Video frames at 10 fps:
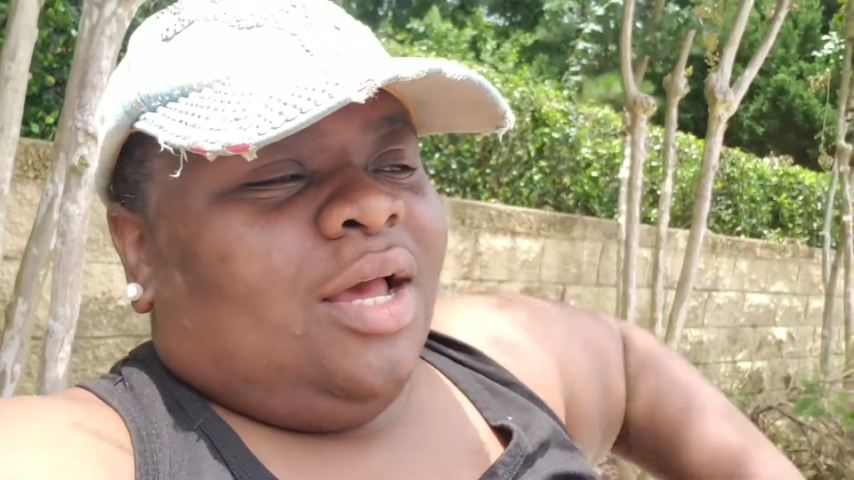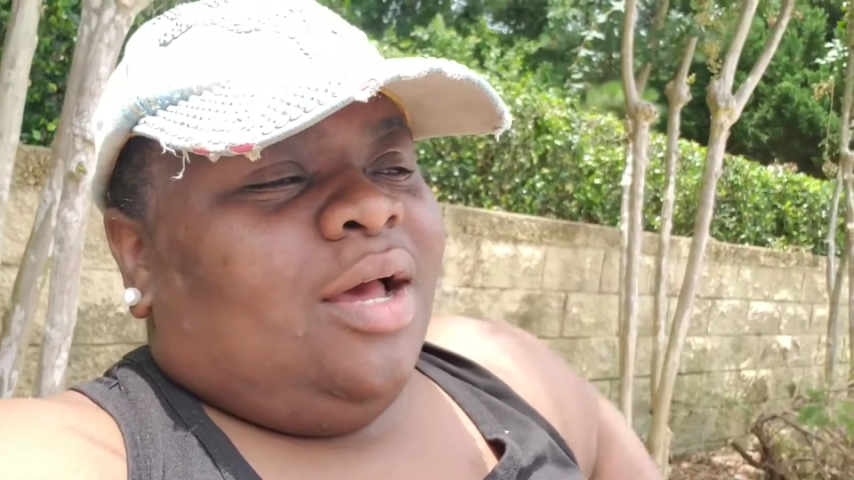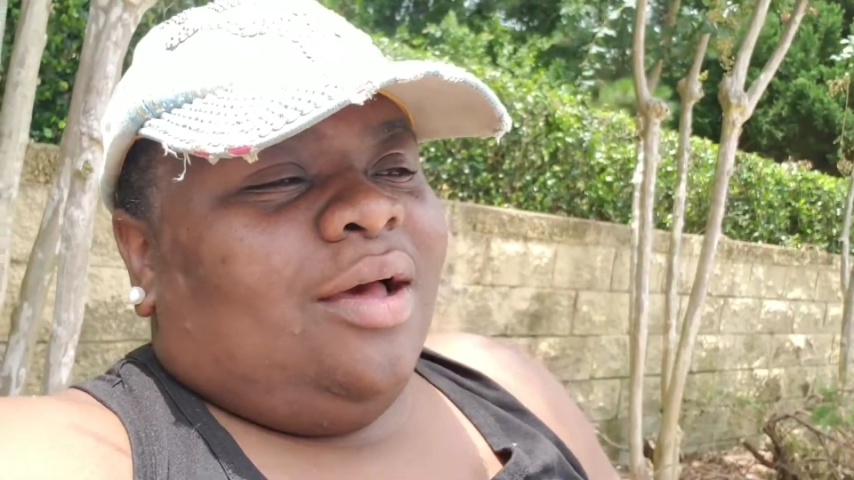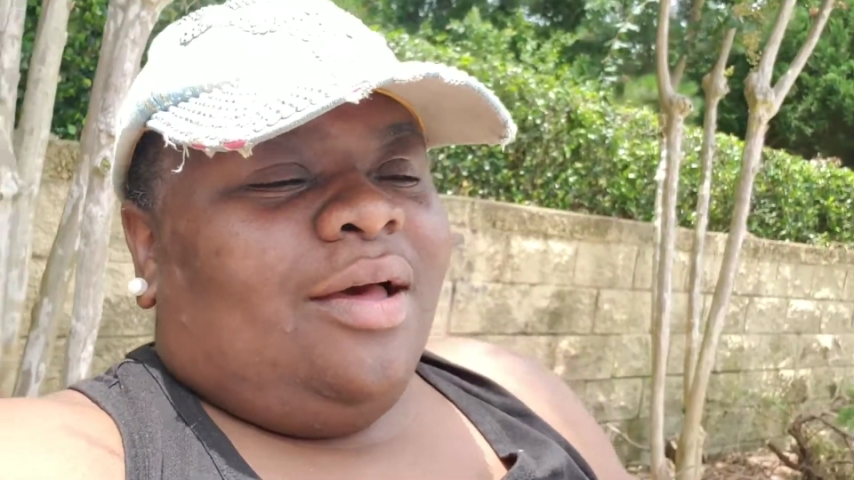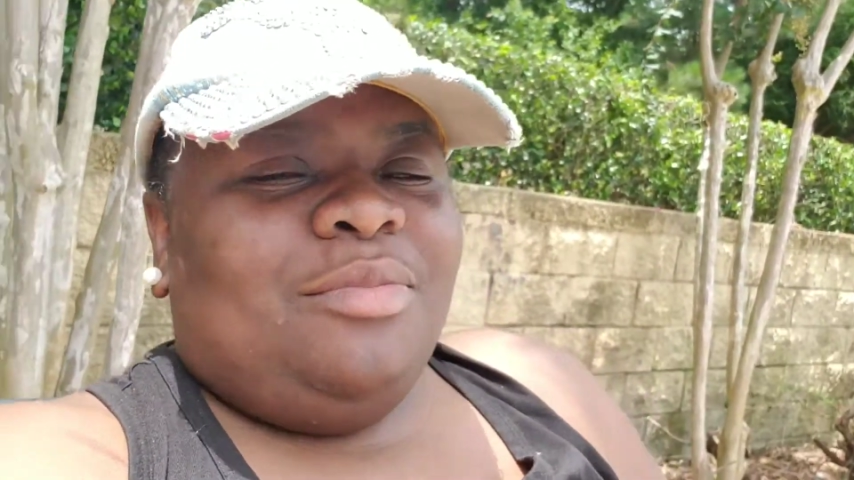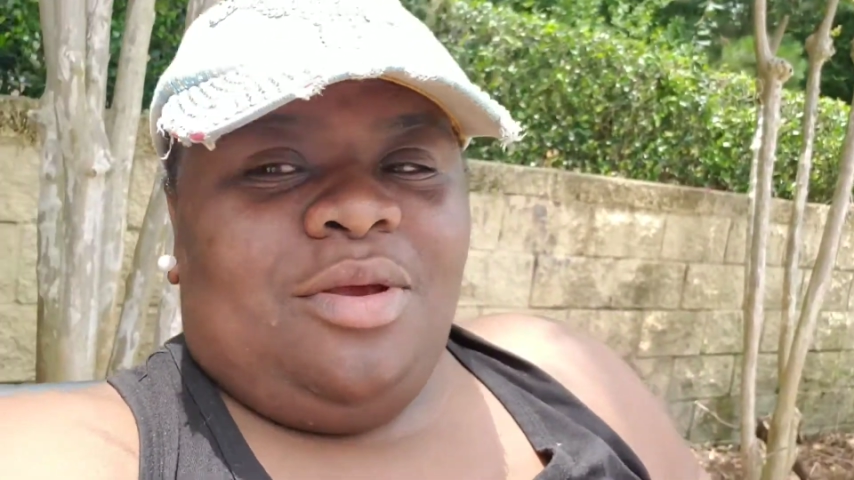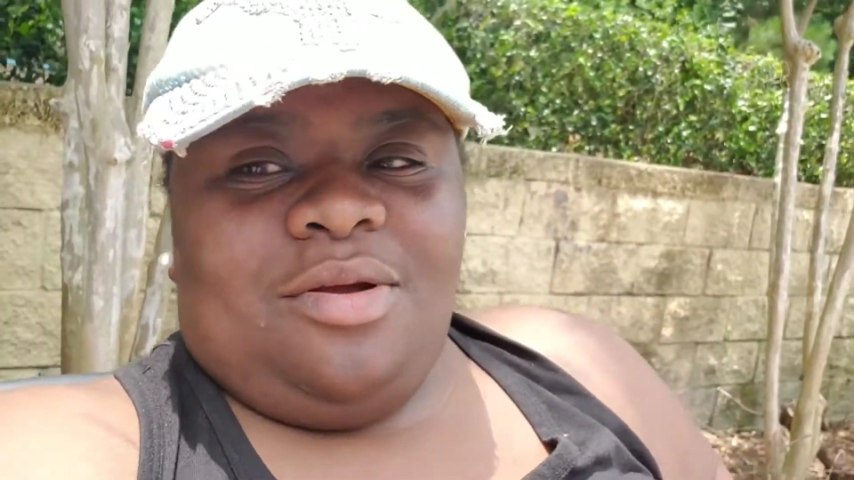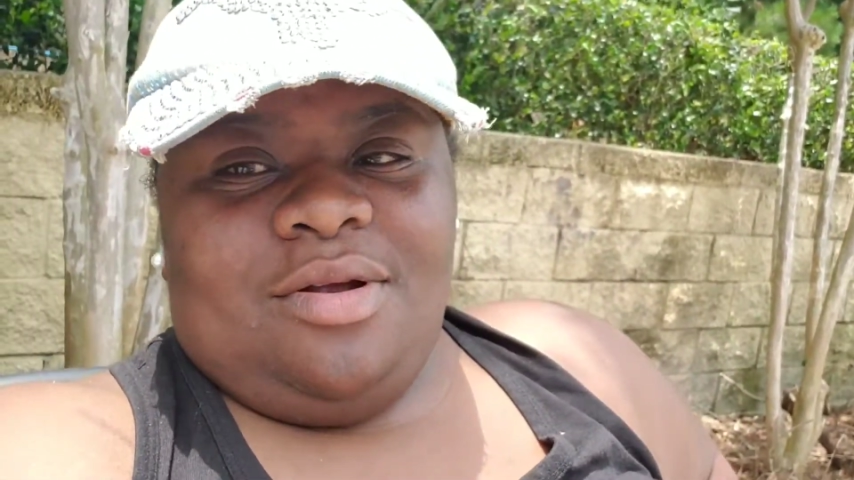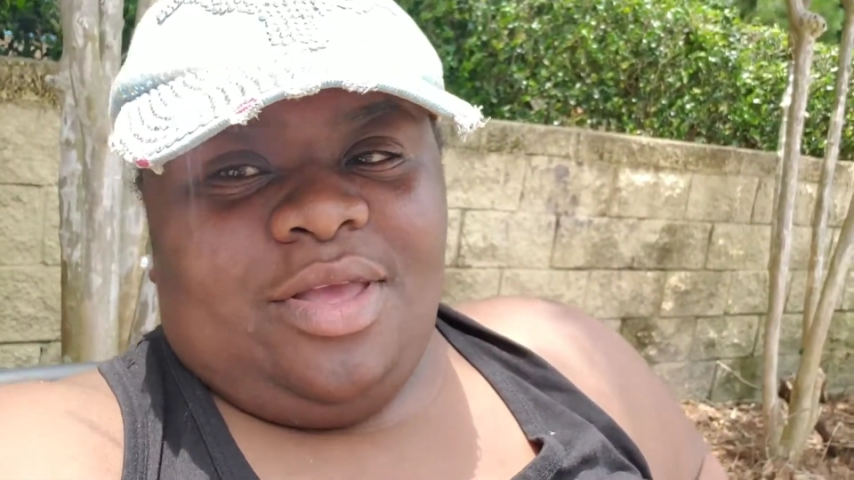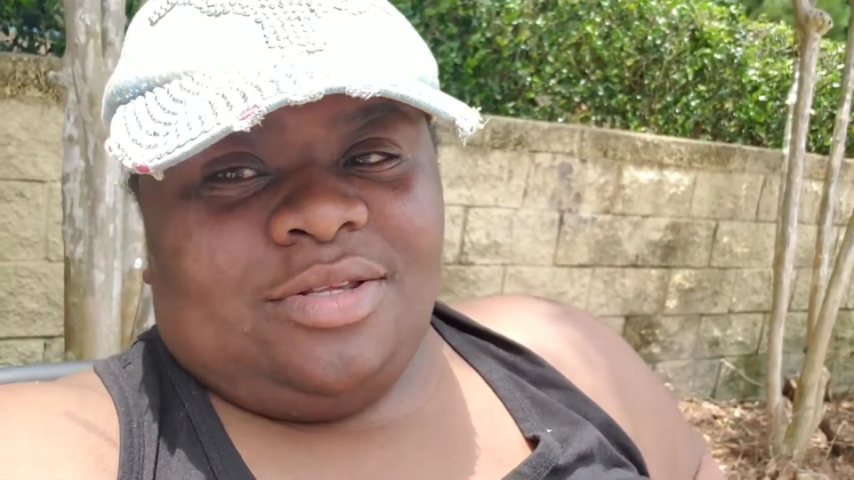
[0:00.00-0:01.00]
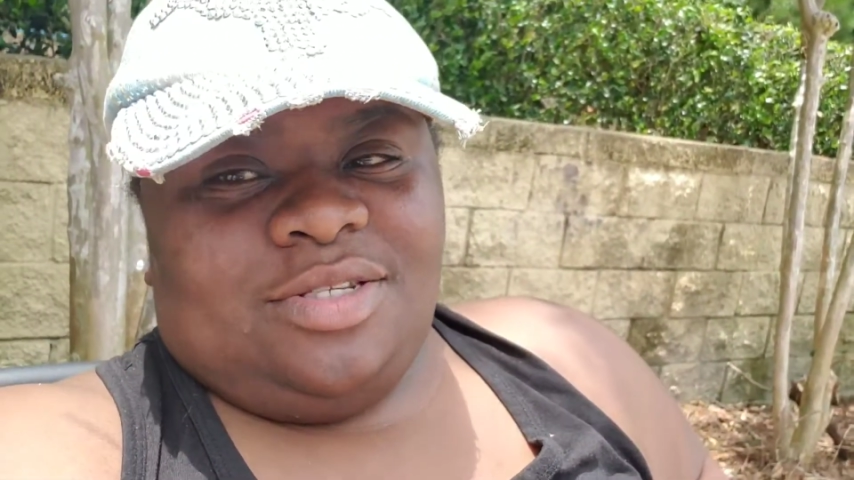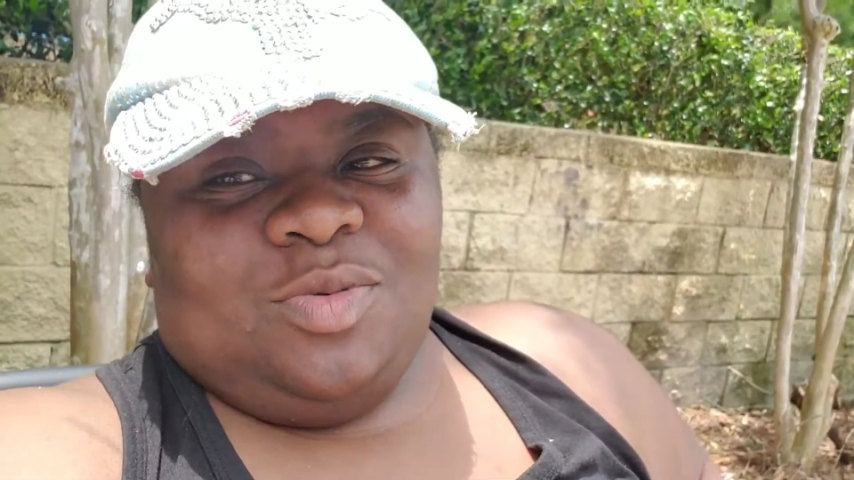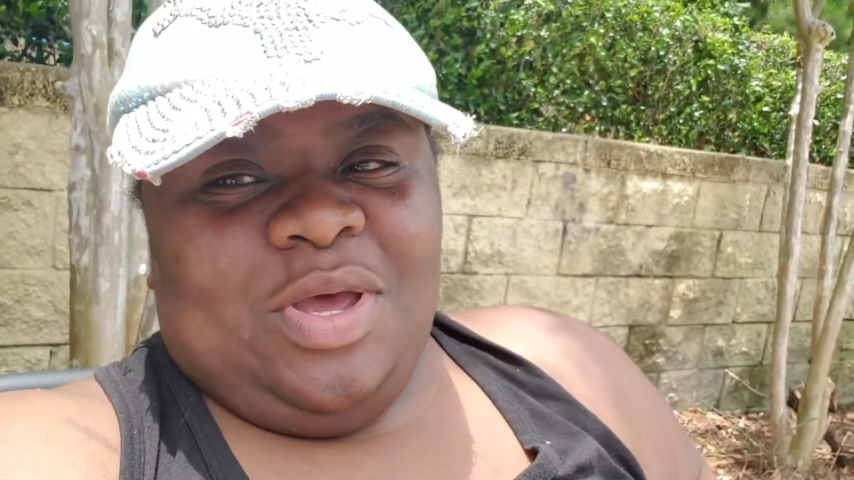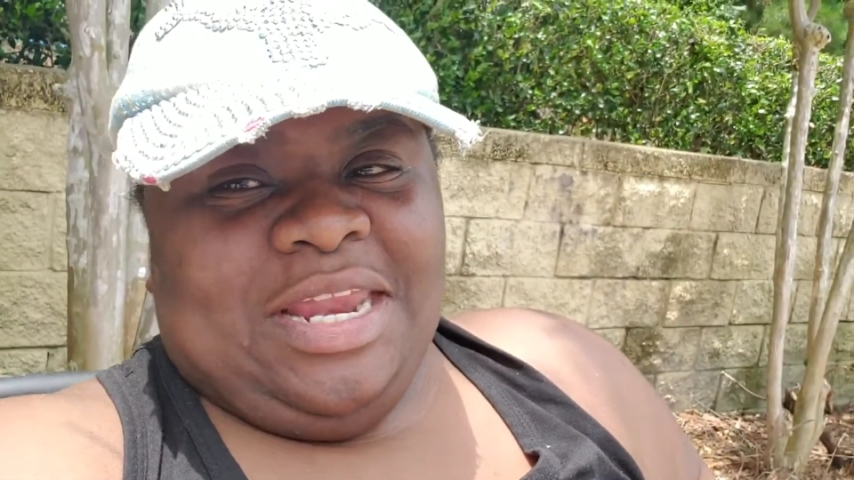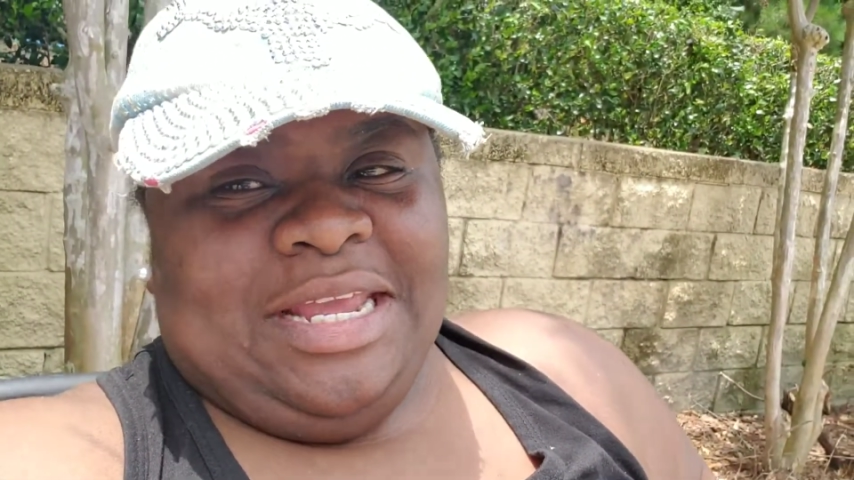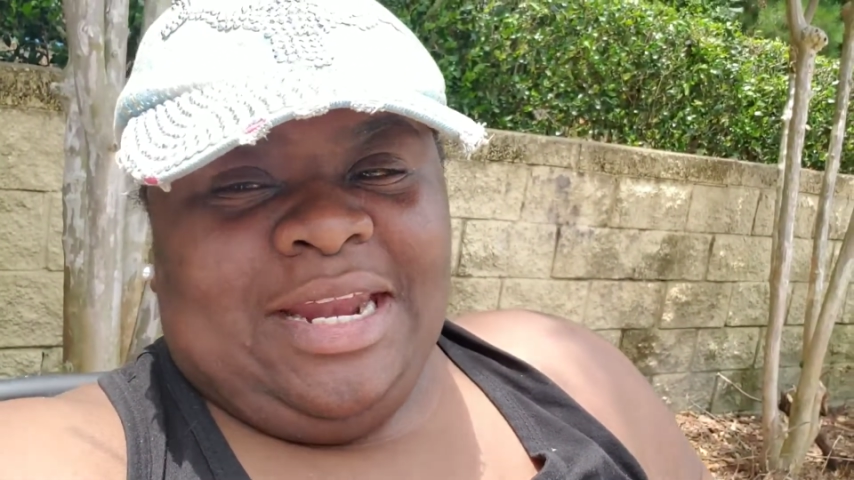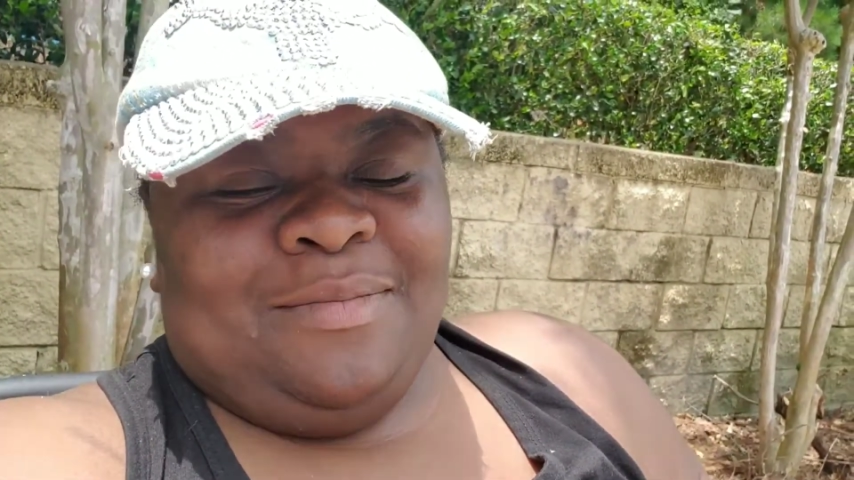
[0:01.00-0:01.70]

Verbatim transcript: Um, your girl is sweating,